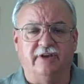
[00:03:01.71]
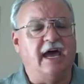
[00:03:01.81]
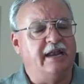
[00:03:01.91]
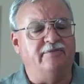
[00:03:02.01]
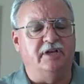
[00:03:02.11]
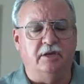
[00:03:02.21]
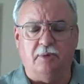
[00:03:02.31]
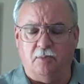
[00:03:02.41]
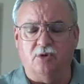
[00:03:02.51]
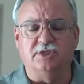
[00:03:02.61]
Not every deal,
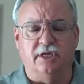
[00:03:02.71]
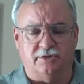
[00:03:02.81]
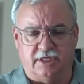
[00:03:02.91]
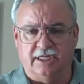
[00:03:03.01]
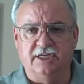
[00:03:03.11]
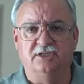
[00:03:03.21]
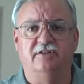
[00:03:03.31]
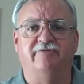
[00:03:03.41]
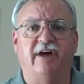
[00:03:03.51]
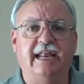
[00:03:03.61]
but most deals contingent
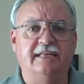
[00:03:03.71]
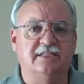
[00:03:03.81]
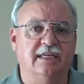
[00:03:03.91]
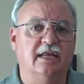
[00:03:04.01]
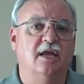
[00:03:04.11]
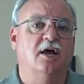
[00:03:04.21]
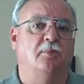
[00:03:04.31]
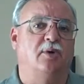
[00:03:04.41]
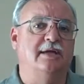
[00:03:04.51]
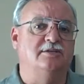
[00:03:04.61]
to financing,
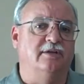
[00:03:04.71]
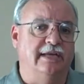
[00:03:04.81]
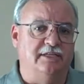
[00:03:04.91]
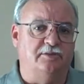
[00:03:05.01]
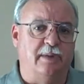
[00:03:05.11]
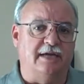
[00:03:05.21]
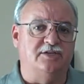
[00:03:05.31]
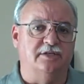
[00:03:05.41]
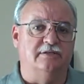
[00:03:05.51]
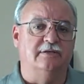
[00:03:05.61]
appraisal, and
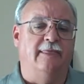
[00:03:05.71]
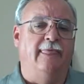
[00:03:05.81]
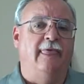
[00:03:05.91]
inspections.